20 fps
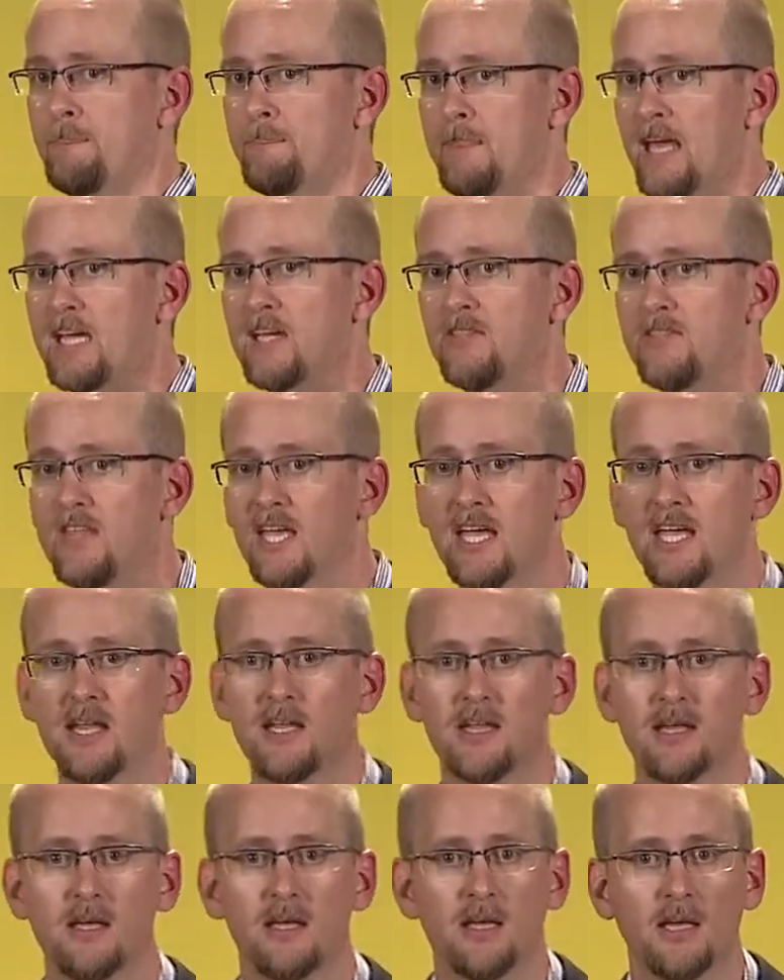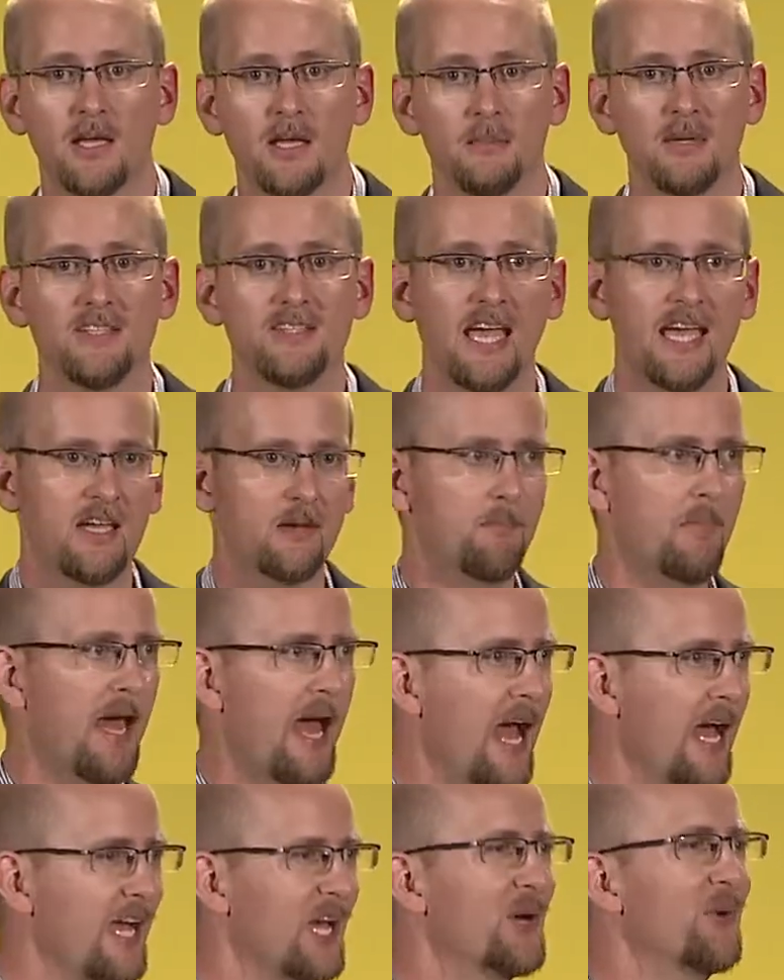that could then be taken back